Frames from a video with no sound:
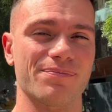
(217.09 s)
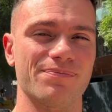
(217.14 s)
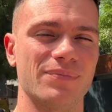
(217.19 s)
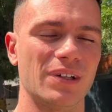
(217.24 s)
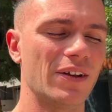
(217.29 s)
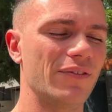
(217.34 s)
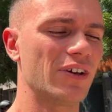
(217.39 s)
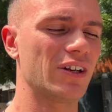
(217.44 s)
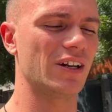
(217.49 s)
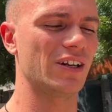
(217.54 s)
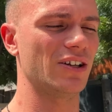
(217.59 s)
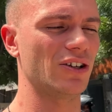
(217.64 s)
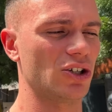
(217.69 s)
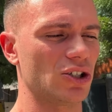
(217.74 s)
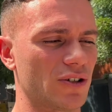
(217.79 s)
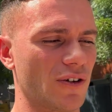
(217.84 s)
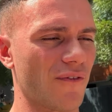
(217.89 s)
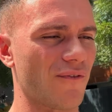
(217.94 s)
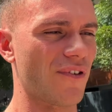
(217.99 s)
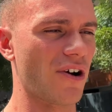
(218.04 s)
Living in India is
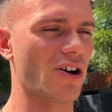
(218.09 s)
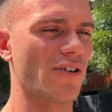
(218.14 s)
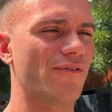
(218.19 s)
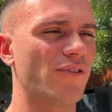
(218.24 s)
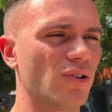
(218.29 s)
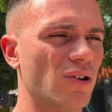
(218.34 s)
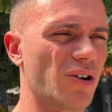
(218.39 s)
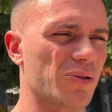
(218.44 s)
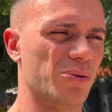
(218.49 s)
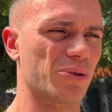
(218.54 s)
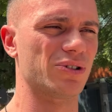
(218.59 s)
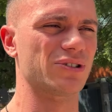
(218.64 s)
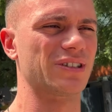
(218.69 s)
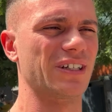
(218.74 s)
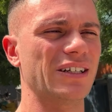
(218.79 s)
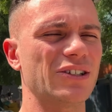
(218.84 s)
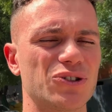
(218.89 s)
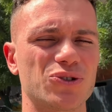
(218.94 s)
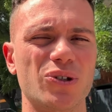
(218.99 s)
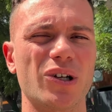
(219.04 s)
very full on, whereas in
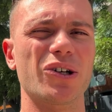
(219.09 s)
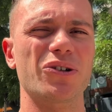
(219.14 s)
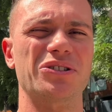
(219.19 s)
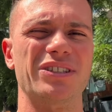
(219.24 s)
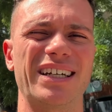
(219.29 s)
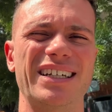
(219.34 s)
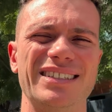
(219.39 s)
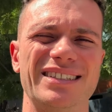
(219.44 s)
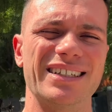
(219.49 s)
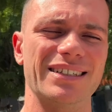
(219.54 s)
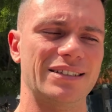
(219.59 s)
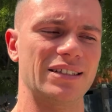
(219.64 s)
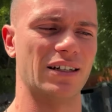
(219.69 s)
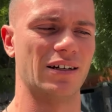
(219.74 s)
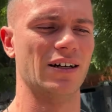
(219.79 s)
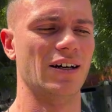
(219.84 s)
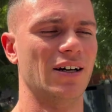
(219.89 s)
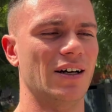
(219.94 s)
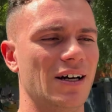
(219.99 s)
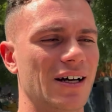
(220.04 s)
Australia, it's easier to
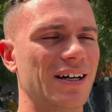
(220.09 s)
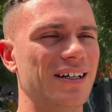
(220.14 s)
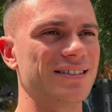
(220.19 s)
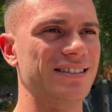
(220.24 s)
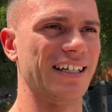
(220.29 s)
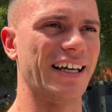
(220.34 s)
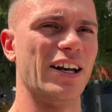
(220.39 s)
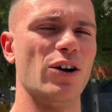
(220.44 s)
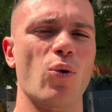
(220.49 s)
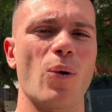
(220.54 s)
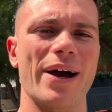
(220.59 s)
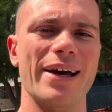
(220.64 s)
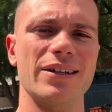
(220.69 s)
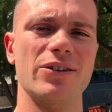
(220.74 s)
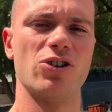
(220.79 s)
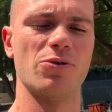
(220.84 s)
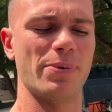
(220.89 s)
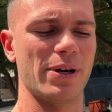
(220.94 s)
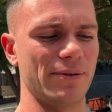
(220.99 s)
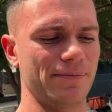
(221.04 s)
get away a
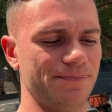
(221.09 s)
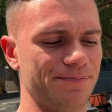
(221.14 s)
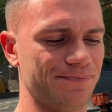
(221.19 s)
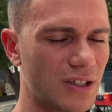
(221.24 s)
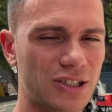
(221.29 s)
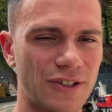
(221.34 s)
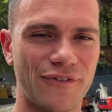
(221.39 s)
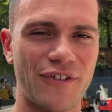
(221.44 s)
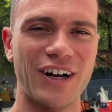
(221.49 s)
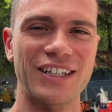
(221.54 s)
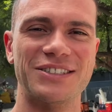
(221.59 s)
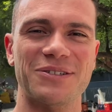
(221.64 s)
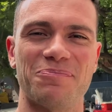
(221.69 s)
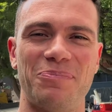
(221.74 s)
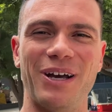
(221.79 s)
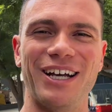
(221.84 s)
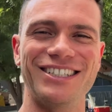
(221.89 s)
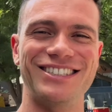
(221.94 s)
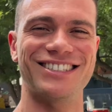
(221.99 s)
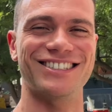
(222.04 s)
little bit, to find some
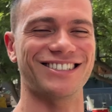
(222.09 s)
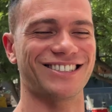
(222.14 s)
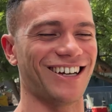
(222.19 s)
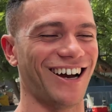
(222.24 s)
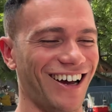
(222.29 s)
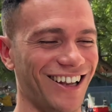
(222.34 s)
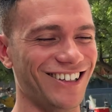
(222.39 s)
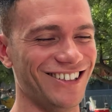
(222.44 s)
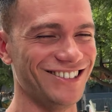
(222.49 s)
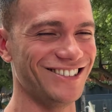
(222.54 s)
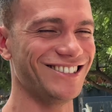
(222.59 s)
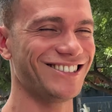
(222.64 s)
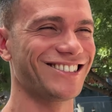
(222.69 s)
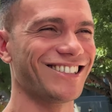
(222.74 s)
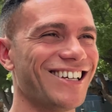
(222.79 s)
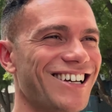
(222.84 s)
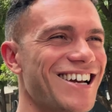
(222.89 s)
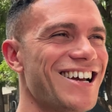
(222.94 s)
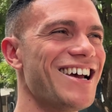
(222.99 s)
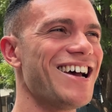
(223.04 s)
peace and silence.
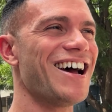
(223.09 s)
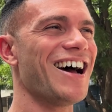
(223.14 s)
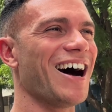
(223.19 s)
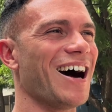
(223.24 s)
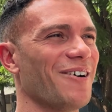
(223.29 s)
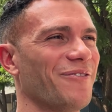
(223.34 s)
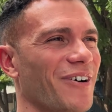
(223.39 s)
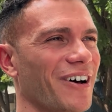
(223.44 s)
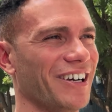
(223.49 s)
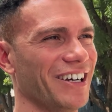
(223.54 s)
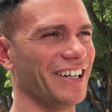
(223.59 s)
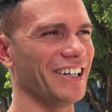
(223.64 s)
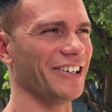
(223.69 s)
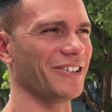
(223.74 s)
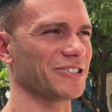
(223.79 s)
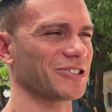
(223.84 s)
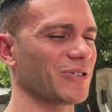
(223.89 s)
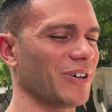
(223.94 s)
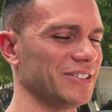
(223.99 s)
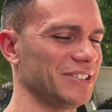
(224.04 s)
I find in India
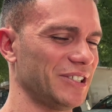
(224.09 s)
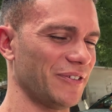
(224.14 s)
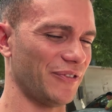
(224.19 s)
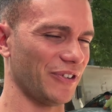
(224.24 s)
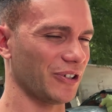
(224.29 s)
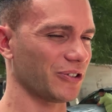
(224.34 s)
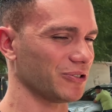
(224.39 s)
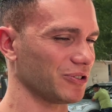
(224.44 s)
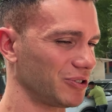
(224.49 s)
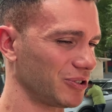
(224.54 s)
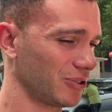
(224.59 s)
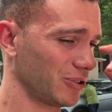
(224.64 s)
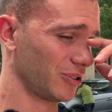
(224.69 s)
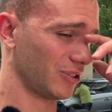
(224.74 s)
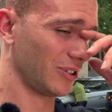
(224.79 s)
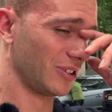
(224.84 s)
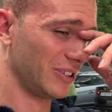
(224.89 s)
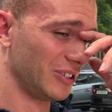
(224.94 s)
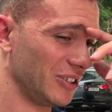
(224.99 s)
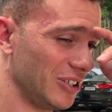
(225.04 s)
it's quite difficult to
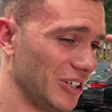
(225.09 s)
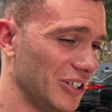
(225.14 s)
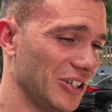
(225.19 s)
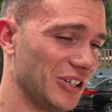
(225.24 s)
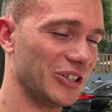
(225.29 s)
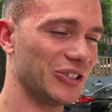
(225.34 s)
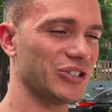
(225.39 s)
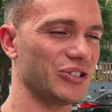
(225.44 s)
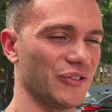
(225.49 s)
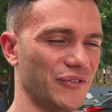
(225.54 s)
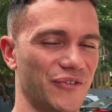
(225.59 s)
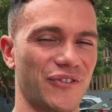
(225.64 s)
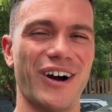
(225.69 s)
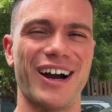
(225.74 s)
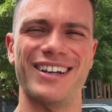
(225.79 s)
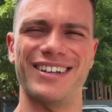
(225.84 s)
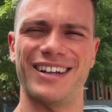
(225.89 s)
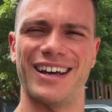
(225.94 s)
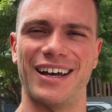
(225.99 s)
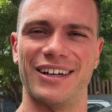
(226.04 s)

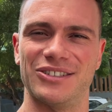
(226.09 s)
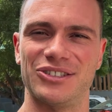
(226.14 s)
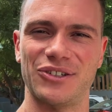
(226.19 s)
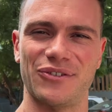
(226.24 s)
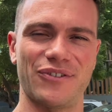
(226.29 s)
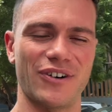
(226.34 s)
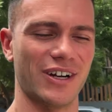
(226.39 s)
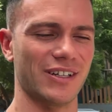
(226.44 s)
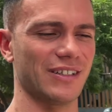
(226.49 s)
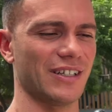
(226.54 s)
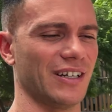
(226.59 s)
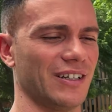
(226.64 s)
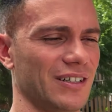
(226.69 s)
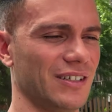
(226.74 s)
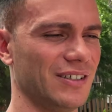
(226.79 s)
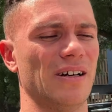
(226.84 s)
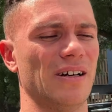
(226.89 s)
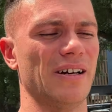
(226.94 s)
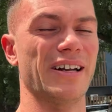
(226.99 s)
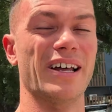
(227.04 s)
find that.
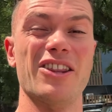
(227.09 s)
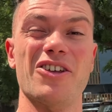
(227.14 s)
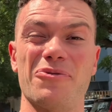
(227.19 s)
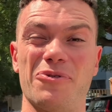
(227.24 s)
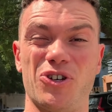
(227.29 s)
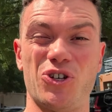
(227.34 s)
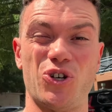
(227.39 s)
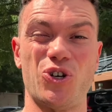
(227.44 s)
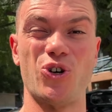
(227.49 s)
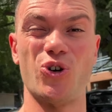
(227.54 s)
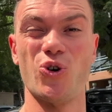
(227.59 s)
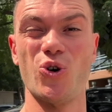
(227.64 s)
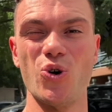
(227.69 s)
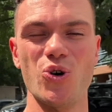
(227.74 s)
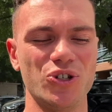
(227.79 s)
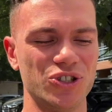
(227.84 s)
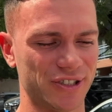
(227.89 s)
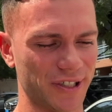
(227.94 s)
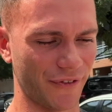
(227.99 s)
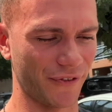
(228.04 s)
Another
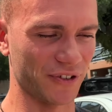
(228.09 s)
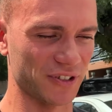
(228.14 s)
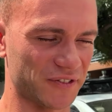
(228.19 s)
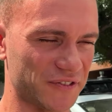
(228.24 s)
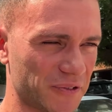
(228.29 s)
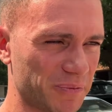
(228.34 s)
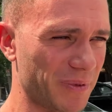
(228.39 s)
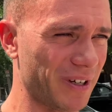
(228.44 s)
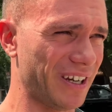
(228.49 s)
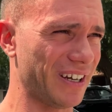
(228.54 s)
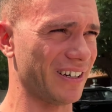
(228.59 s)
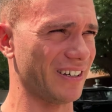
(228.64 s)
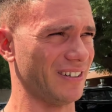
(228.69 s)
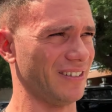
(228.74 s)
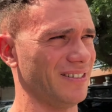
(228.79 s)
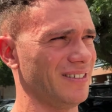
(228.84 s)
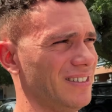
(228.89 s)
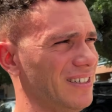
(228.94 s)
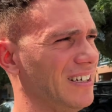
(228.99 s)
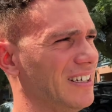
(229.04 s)
huge difference for me, and
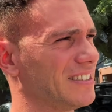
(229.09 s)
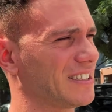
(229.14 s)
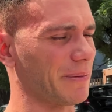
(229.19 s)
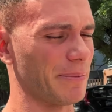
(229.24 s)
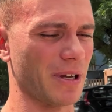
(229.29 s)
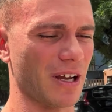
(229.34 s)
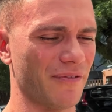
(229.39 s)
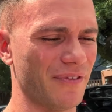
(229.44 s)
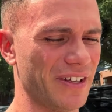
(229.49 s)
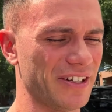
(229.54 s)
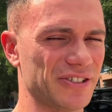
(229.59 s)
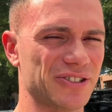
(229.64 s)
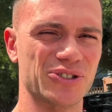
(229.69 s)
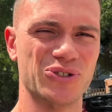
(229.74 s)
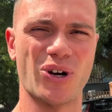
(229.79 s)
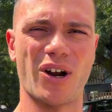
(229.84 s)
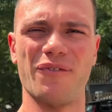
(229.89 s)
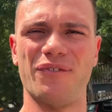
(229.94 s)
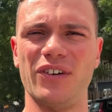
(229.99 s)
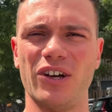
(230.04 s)
something I've needed to
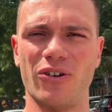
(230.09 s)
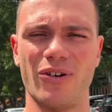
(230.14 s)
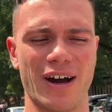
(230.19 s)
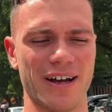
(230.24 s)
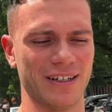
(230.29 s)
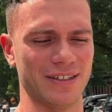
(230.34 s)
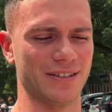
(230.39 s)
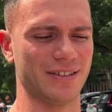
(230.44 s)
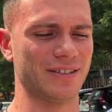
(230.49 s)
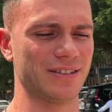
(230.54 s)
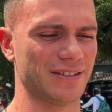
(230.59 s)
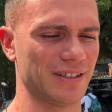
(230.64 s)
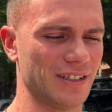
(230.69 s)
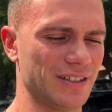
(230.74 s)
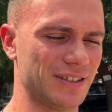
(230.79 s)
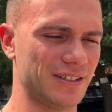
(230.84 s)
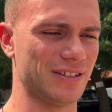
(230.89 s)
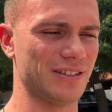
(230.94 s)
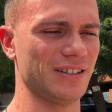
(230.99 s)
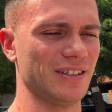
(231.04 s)
try and figure out, is
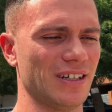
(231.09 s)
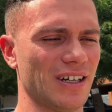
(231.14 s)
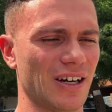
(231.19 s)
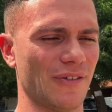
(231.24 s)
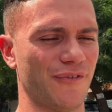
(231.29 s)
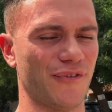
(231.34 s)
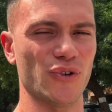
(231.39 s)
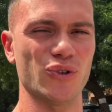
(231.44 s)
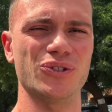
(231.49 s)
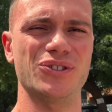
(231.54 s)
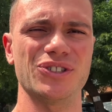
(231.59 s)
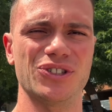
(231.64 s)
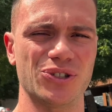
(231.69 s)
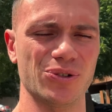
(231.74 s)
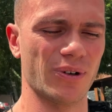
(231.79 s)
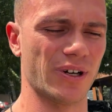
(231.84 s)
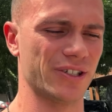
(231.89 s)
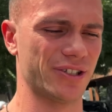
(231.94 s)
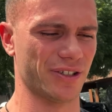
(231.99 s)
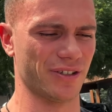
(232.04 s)
the food
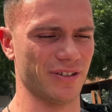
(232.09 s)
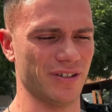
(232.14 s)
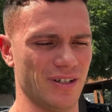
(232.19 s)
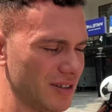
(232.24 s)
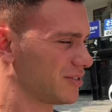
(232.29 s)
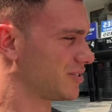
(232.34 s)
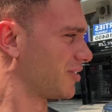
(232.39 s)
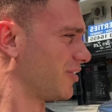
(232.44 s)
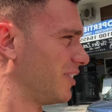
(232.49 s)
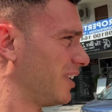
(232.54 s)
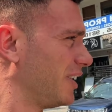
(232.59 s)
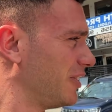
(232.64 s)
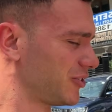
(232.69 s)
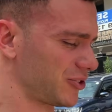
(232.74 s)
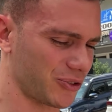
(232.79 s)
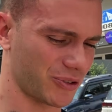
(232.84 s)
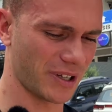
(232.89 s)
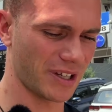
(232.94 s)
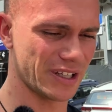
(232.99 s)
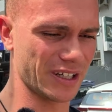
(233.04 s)
situation. So in
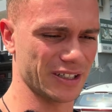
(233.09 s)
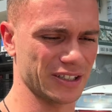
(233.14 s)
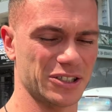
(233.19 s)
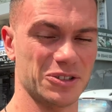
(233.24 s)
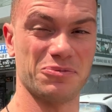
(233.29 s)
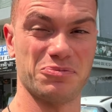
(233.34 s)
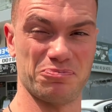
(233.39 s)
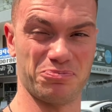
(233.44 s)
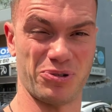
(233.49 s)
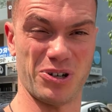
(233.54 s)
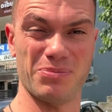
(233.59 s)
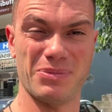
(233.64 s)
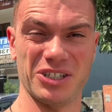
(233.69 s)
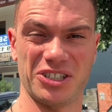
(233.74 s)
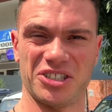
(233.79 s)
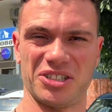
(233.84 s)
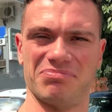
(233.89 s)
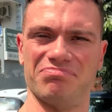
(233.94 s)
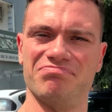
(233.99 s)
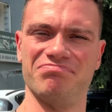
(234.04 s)
Australia, it's pretty
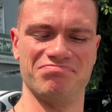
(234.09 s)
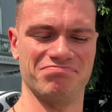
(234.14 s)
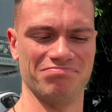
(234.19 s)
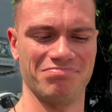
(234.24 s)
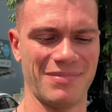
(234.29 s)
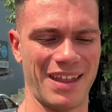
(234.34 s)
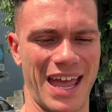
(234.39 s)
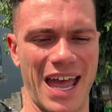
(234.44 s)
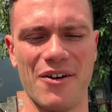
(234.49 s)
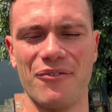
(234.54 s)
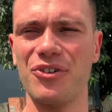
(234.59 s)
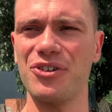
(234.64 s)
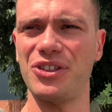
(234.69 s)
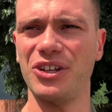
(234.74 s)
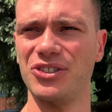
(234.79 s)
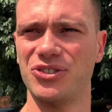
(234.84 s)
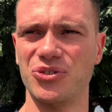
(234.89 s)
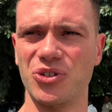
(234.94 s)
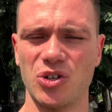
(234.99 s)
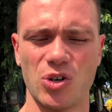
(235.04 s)
much
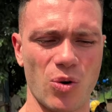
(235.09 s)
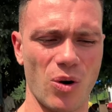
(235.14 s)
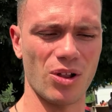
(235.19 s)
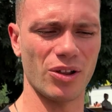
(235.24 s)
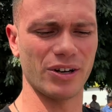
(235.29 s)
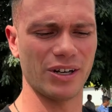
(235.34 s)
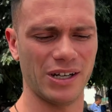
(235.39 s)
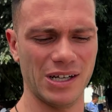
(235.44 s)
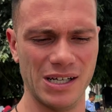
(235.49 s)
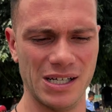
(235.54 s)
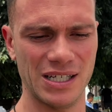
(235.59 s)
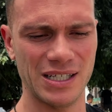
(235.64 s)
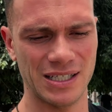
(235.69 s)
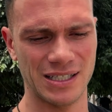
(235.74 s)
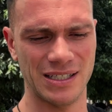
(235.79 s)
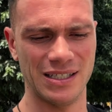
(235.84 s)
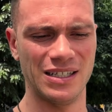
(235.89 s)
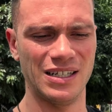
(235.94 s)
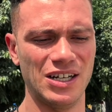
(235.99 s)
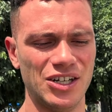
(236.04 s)
everything's good quality.
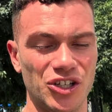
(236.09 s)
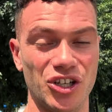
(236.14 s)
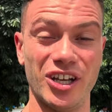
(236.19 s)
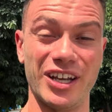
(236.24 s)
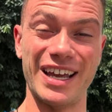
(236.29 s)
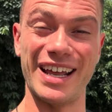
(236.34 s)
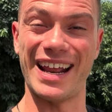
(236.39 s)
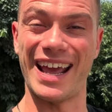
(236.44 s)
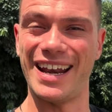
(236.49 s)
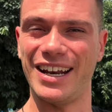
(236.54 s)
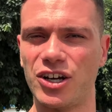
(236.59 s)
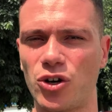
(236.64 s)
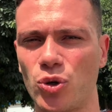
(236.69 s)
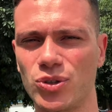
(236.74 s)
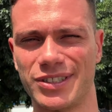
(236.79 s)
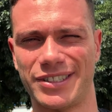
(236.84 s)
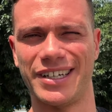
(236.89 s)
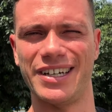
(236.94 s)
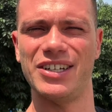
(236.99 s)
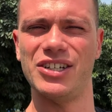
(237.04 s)
You can get any
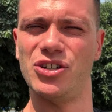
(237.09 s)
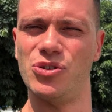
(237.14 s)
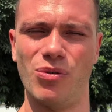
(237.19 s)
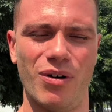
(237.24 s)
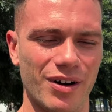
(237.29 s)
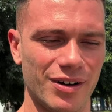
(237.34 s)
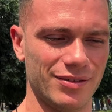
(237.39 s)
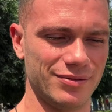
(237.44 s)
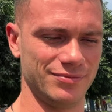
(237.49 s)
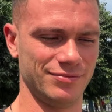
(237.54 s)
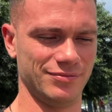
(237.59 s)
cuisine you want.